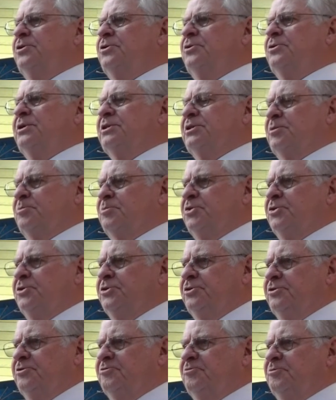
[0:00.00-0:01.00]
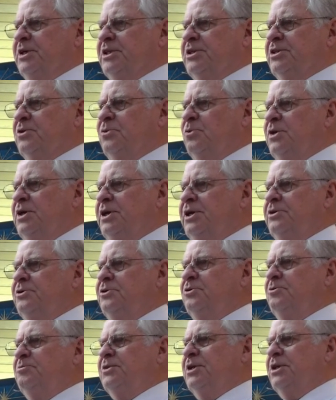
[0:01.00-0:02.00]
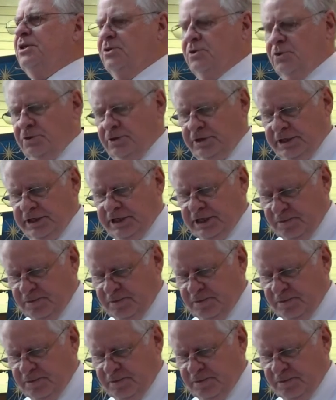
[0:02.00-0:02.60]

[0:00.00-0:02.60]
who is approved, but the one whom the Lord